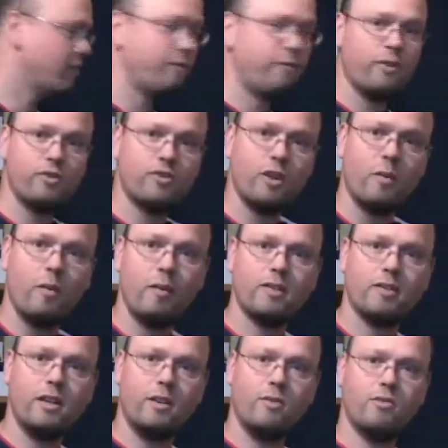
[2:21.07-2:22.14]
the first time I'm
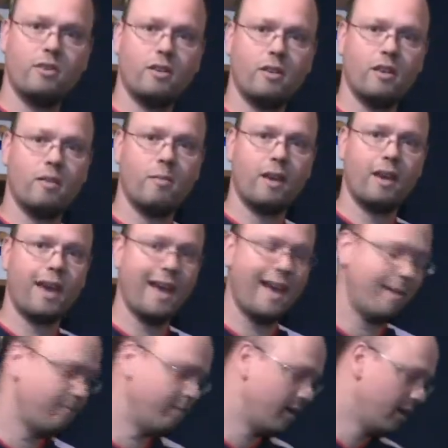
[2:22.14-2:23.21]
actually using my
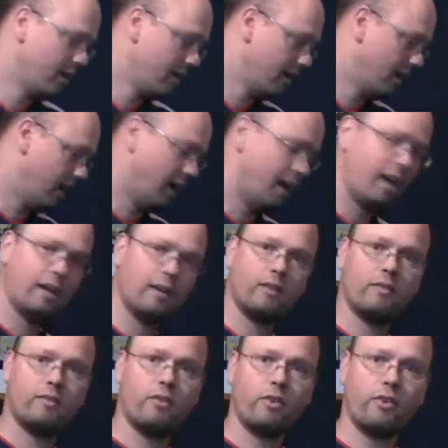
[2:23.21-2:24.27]
cam
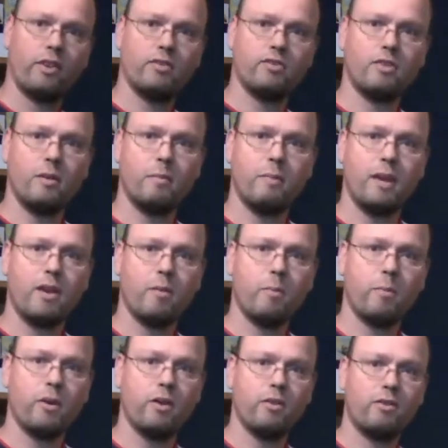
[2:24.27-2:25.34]
for this pickup
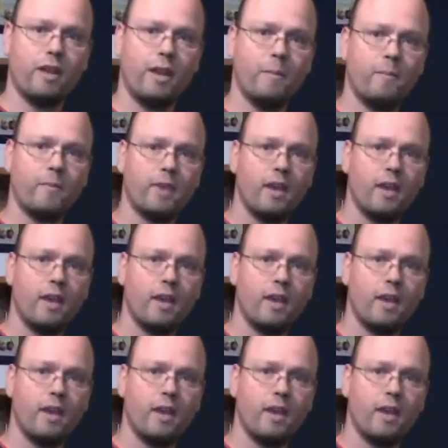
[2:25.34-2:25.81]
thing.